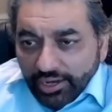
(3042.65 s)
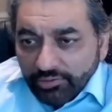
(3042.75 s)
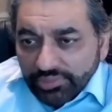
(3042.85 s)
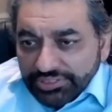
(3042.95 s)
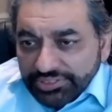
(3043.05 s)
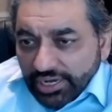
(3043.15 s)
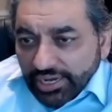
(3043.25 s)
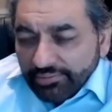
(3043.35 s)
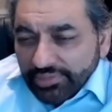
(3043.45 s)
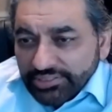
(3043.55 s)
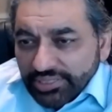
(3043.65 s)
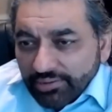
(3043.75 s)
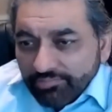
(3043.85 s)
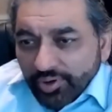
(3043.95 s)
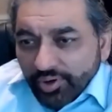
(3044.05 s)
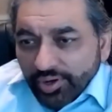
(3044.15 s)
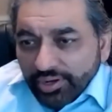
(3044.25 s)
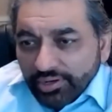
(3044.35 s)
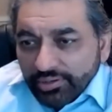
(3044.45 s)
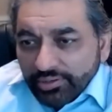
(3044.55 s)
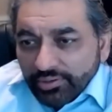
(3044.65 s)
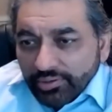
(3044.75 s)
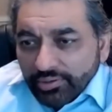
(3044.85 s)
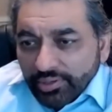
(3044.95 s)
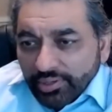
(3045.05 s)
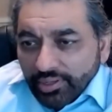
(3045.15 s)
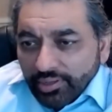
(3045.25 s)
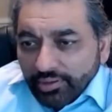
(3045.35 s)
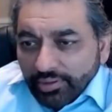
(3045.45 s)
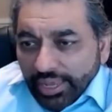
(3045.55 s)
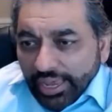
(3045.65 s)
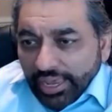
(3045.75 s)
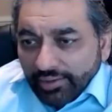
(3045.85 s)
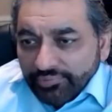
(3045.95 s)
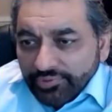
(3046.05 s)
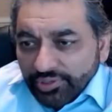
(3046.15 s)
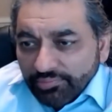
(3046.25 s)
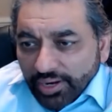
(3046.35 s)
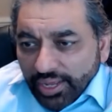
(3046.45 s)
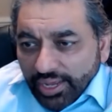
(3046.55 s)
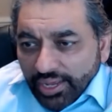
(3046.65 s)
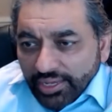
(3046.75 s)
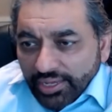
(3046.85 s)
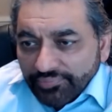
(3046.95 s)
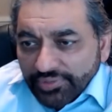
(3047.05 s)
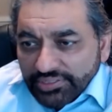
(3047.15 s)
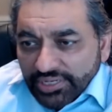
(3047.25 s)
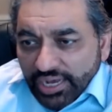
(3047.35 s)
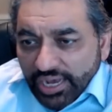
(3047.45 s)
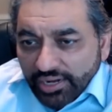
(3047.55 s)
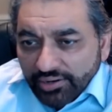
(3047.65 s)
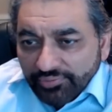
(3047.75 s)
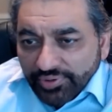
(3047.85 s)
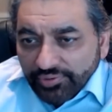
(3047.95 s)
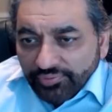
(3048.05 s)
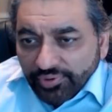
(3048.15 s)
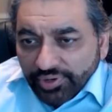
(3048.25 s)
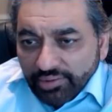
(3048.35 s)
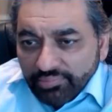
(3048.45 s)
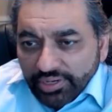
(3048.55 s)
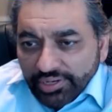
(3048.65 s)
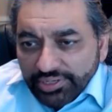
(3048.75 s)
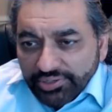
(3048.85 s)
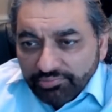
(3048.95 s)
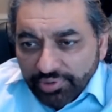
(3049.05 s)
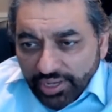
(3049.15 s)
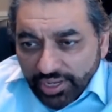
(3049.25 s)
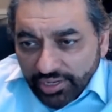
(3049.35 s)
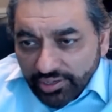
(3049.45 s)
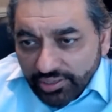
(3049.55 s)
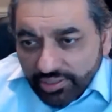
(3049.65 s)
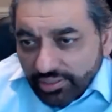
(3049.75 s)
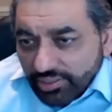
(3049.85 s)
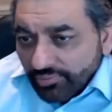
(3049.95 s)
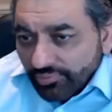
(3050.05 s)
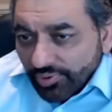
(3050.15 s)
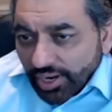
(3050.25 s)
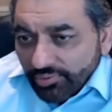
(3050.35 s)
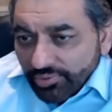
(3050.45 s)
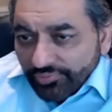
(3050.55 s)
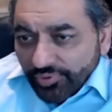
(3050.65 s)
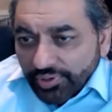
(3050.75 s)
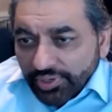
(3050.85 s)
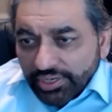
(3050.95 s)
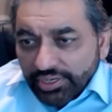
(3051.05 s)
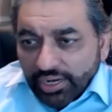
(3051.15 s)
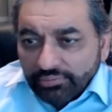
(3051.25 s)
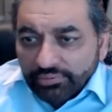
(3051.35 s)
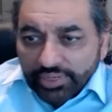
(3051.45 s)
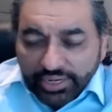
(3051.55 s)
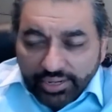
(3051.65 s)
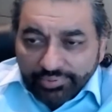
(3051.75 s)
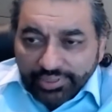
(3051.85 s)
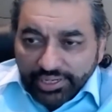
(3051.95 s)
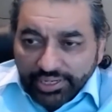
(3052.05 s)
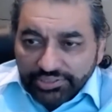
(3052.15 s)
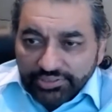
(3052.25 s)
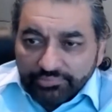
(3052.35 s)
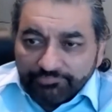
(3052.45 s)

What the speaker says: How much time does employer have to reply if there is an RFE for ability to pay for I-140 downgrade application?